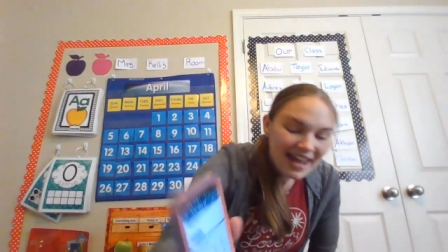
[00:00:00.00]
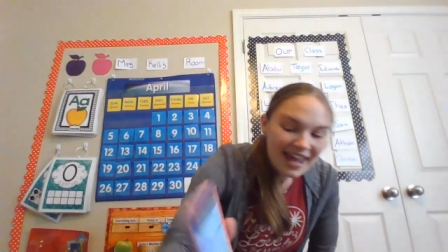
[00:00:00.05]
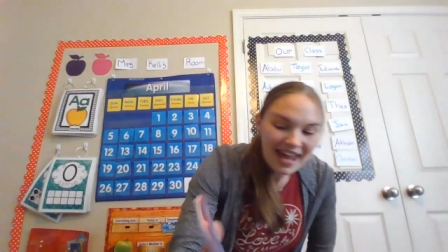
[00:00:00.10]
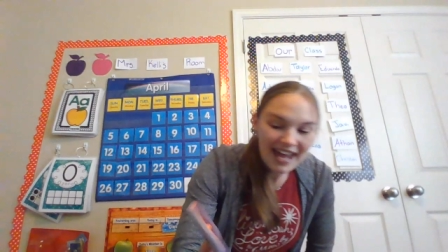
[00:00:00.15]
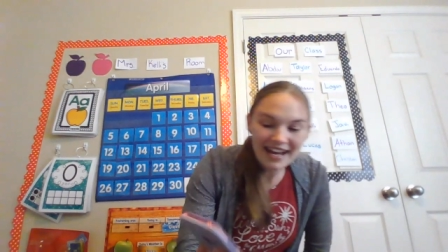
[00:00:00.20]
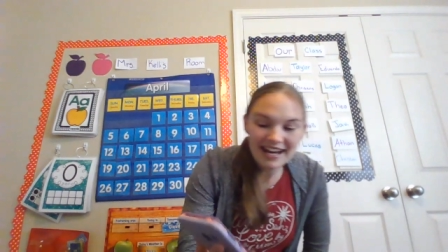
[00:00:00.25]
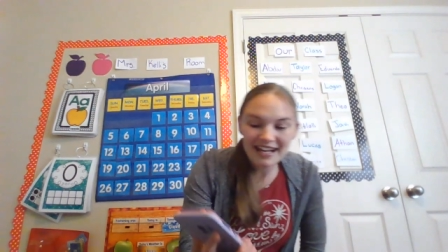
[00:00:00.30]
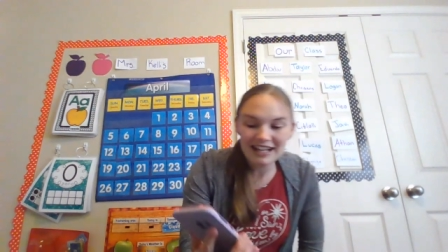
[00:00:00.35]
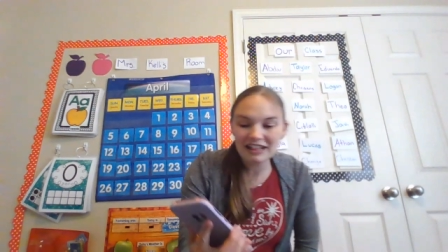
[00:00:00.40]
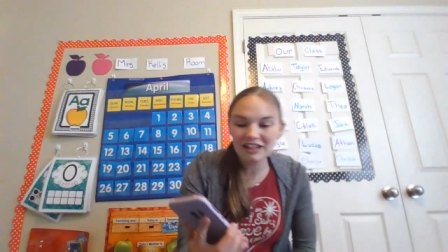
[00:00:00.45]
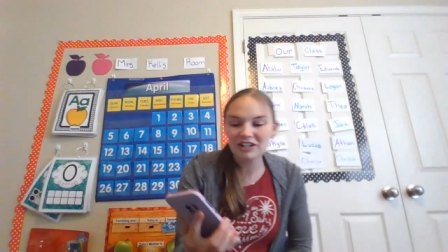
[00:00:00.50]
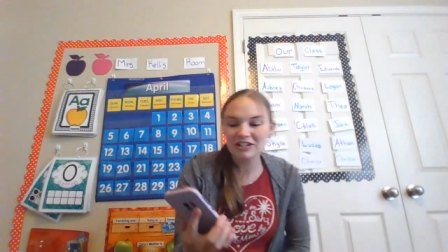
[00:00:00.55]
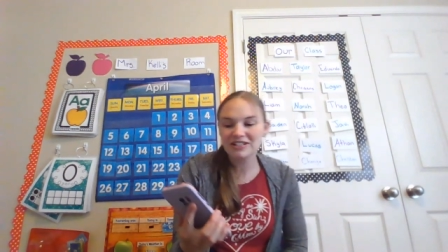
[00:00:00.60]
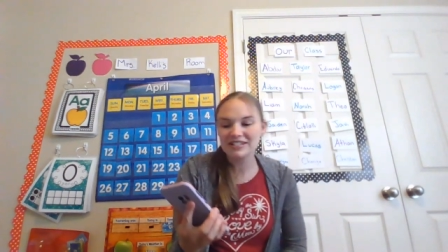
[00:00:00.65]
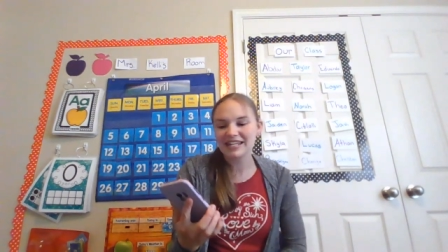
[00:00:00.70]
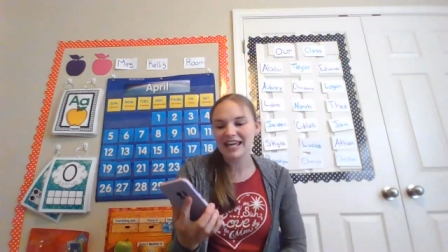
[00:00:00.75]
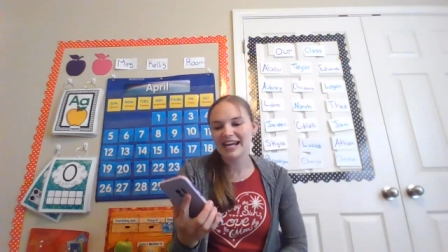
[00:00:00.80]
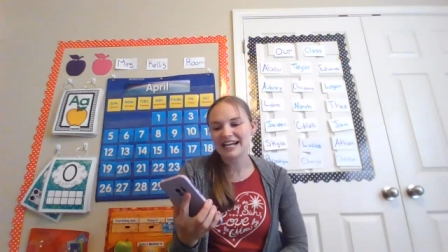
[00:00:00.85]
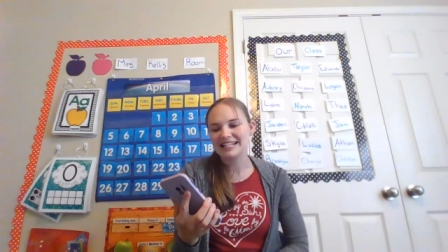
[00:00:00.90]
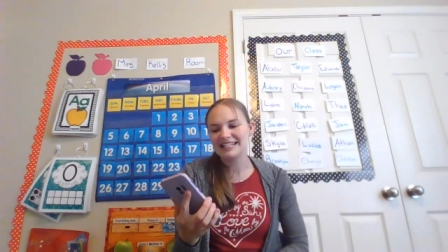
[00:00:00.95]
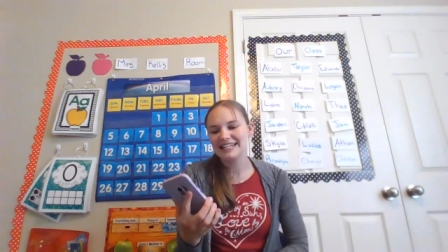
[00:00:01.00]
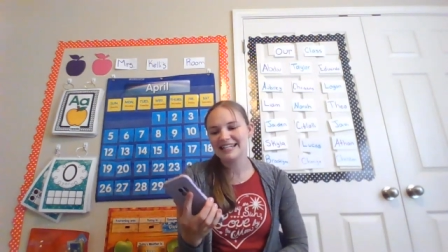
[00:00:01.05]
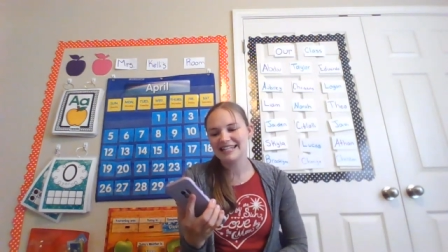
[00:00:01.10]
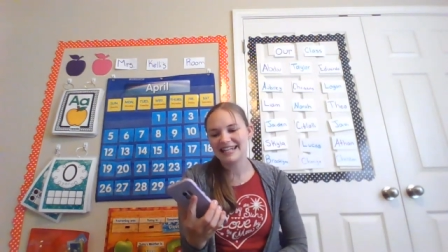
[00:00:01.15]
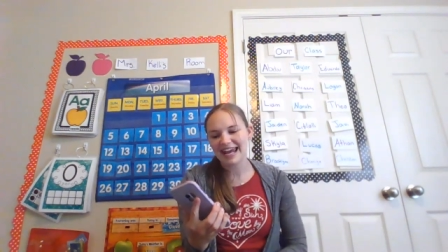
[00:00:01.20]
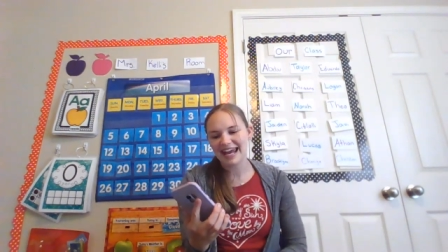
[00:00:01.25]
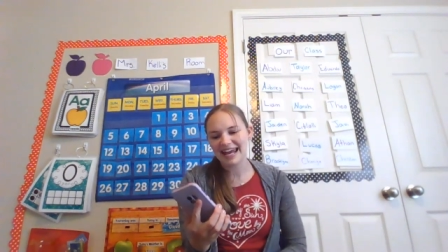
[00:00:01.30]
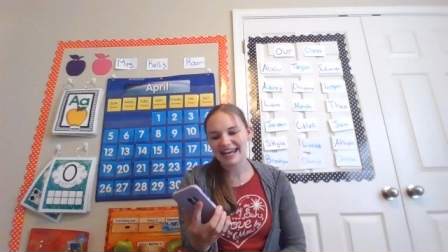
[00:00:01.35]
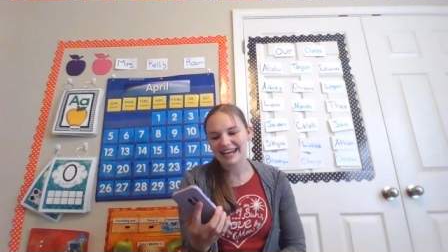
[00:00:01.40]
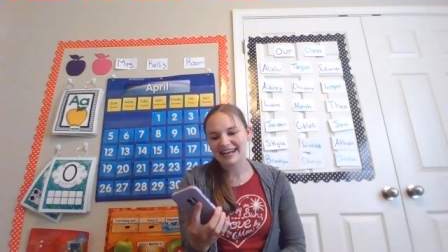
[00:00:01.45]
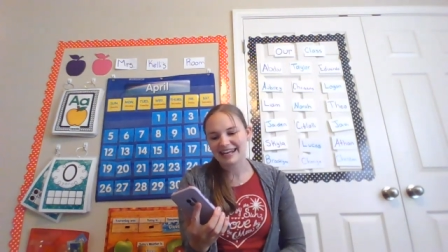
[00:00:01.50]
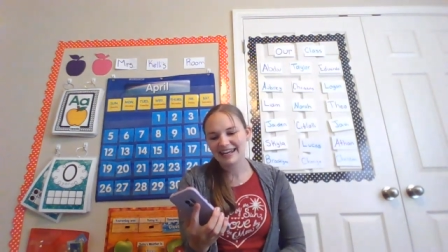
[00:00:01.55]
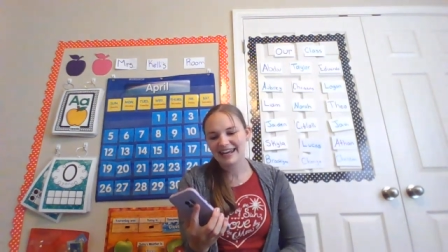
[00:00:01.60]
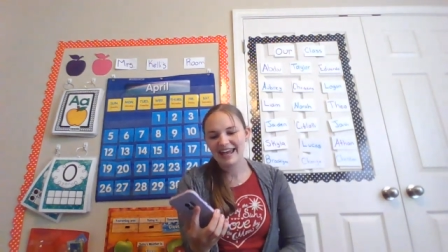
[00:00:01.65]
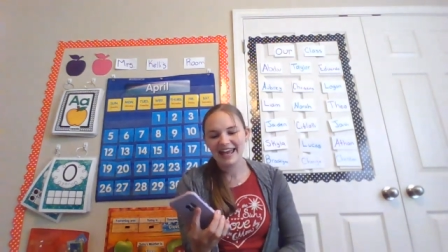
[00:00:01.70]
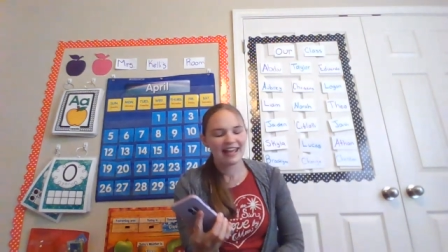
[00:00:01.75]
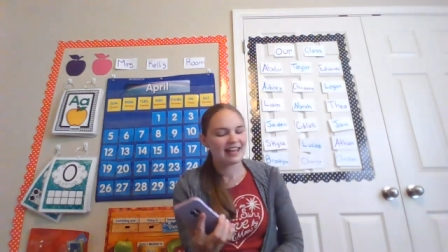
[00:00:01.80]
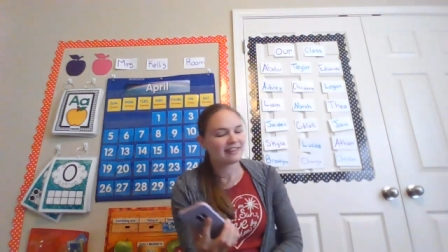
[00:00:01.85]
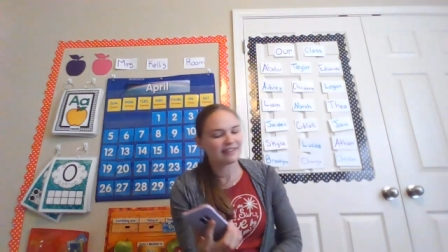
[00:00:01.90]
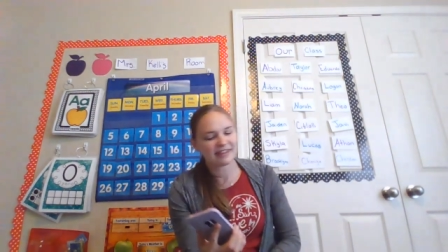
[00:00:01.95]
And it looks like today
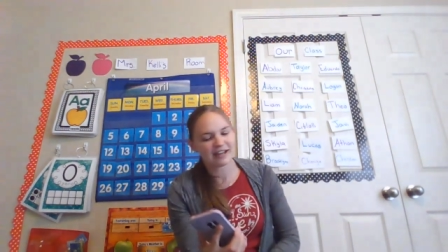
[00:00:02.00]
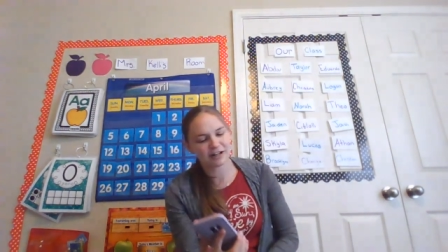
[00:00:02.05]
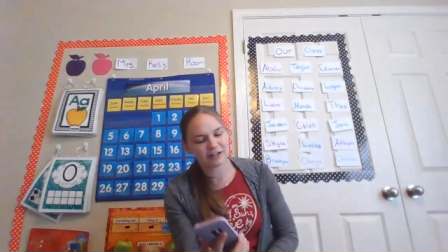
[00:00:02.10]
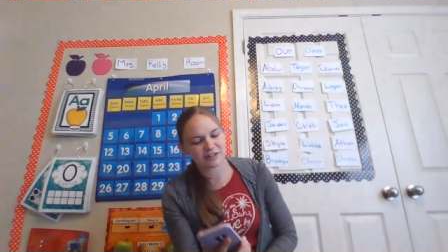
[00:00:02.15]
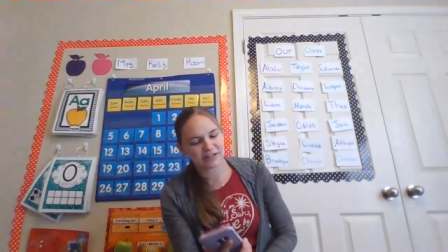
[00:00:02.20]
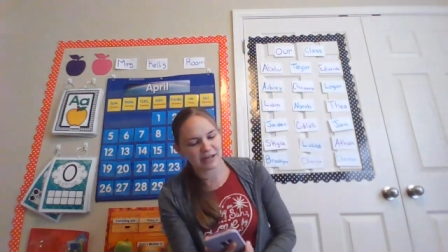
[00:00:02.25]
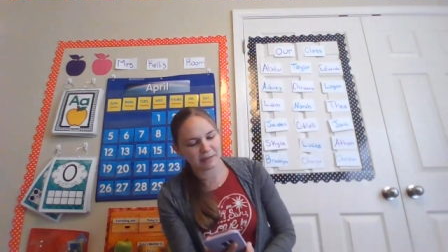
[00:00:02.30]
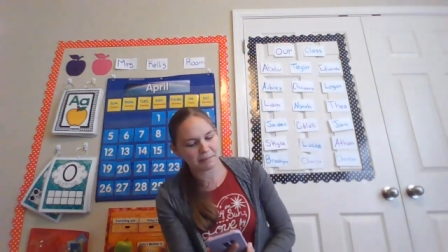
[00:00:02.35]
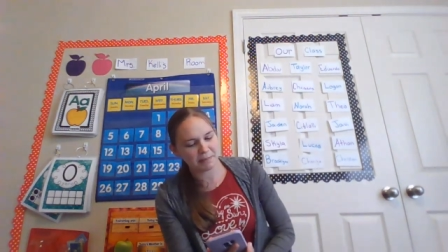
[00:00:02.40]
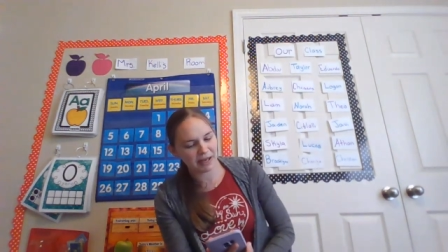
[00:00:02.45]
there's a